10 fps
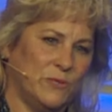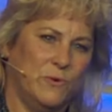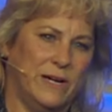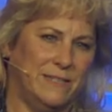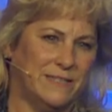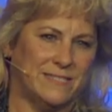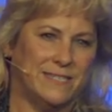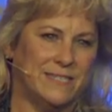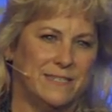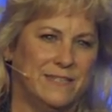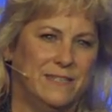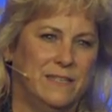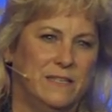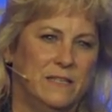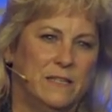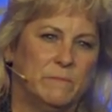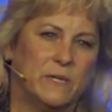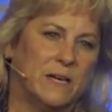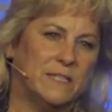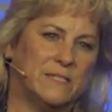away, doesn't it? But
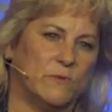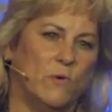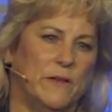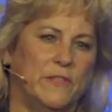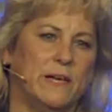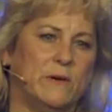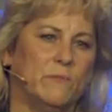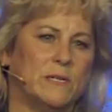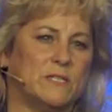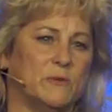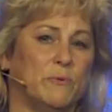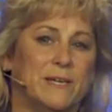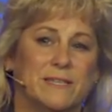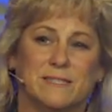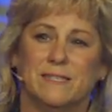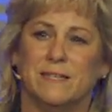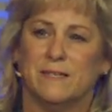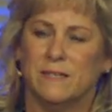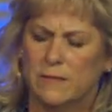God doesn't want that. He wants to bring us in